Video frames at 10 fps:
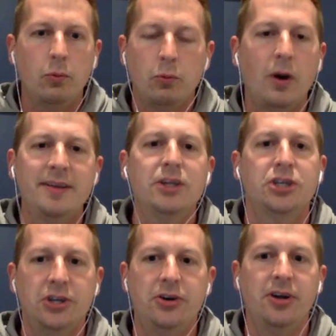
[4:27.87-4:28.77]
rest
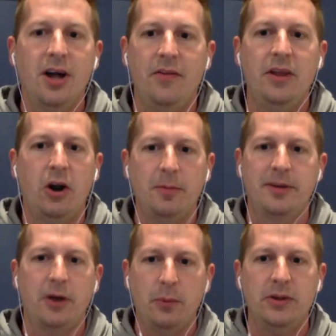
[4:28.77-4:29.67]
assured on the arm
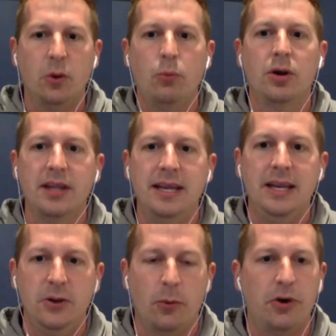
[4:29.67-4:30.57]
strength. We don't really
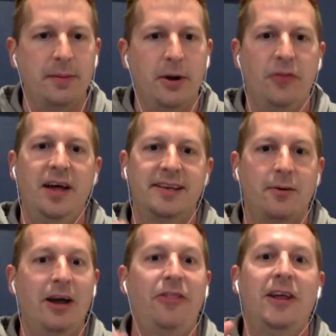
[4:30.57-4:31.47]
need to worry about that.
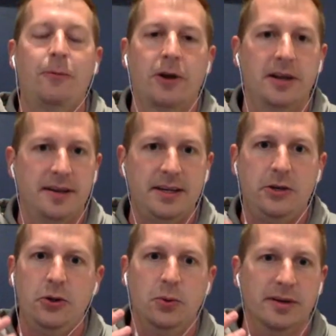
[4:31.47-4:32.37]
So I think we're going to see
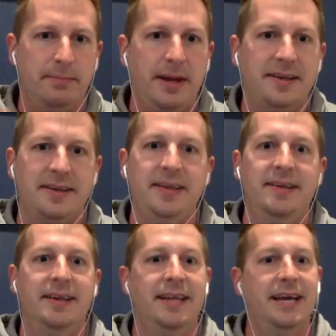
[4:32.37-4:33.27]
Tua's best
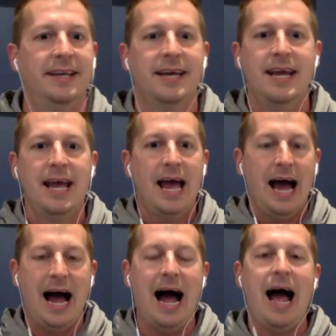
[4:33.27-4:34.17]
season yet.
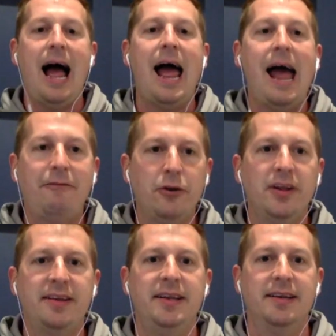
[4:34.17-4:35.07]
After
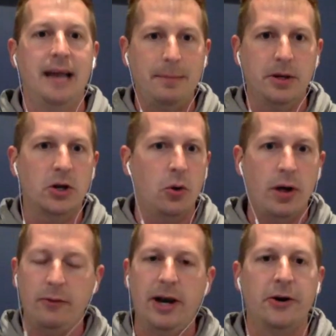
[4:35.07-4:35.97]
this season, I'm going to go
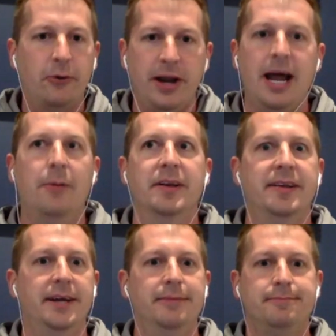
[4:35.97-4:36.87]
on record right now and
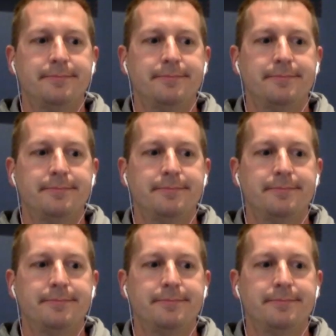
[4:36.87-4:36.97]
say it.